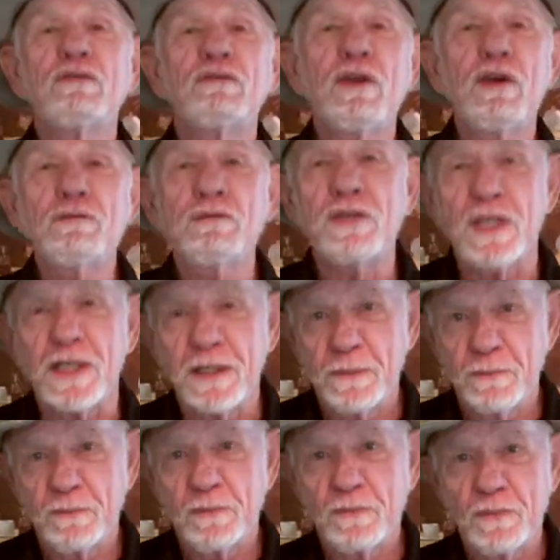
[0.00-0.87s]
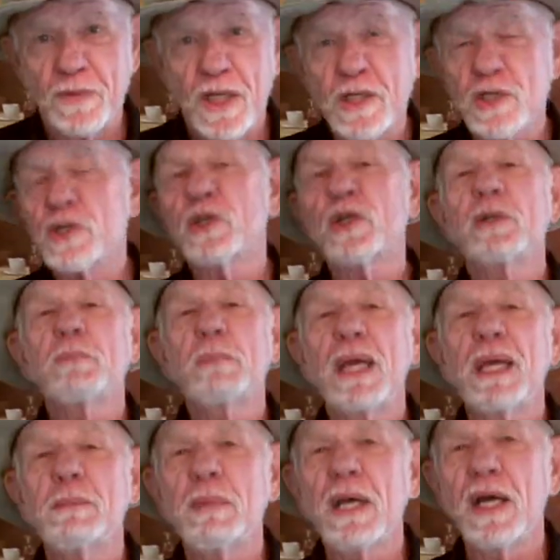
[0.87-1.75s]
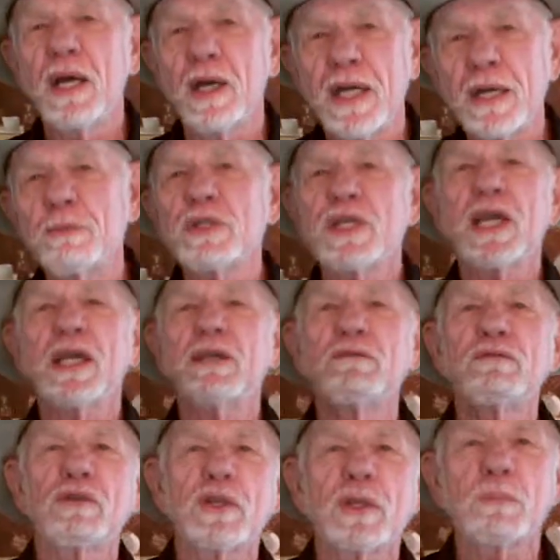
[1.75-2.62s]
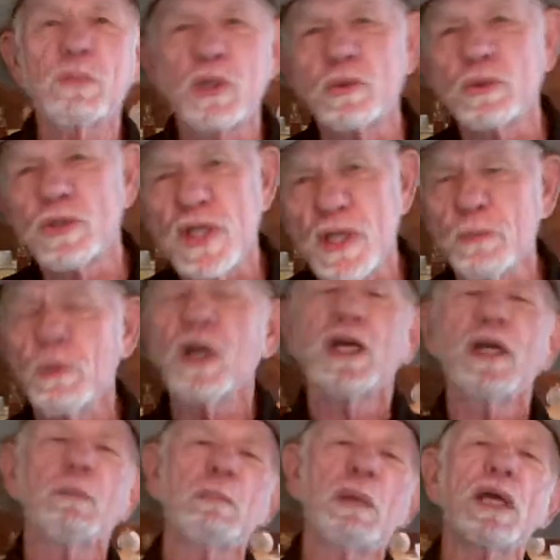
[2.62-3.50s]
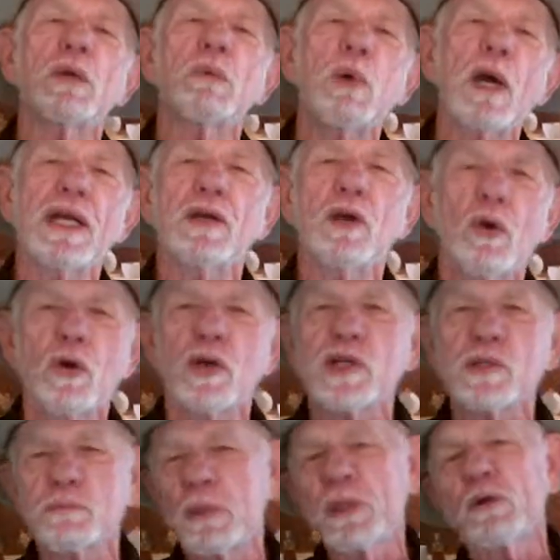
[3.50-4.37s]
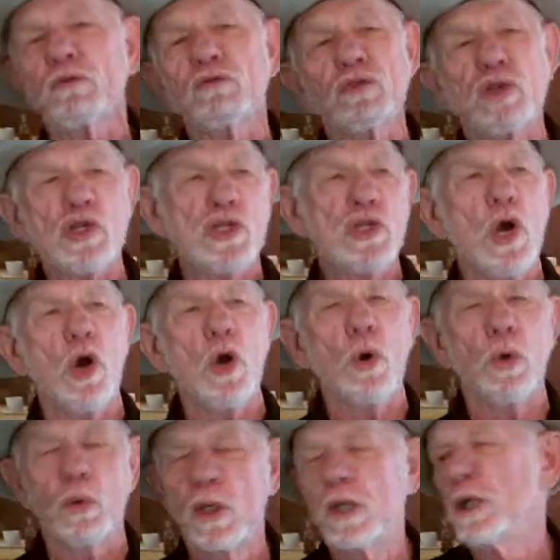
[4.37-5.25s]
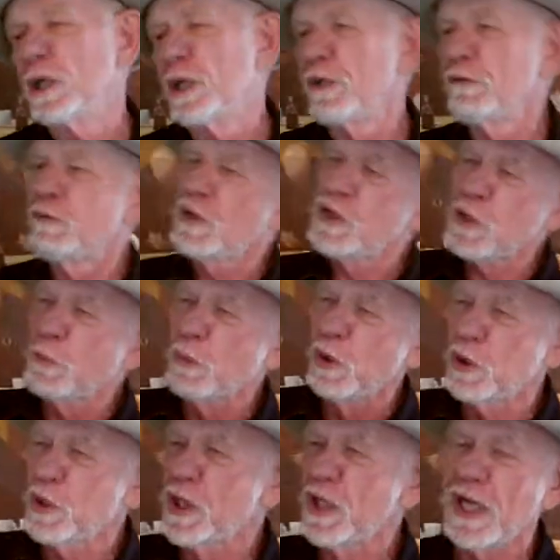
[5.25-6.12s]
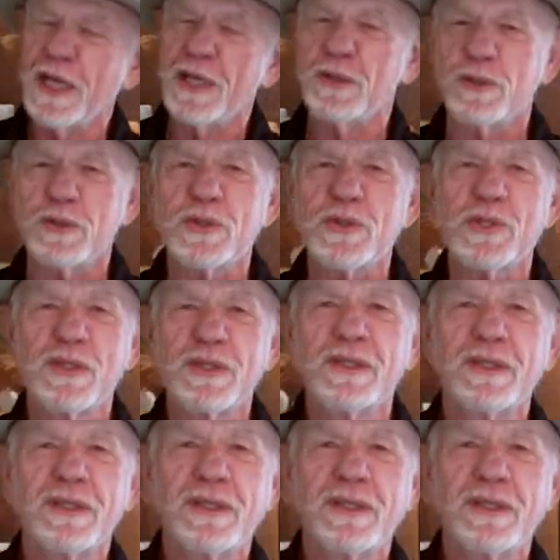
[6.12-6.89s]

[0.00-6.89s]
50, and his good bay mare. He was heading for the buttes. He wanted a big white horse built for snow, invisible to coyotes.